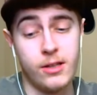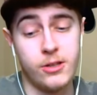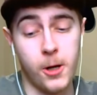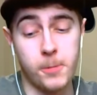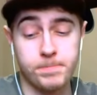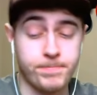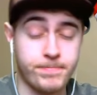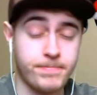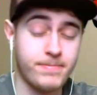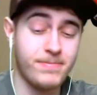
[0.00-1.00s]
So
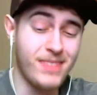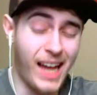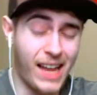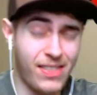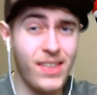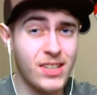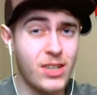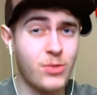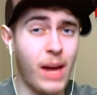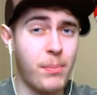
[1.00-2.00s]
I think that's
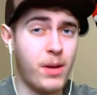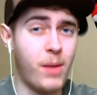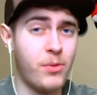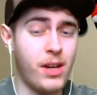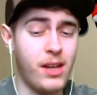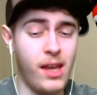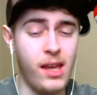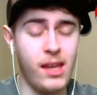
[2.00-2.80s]
gonna wrap it up for today.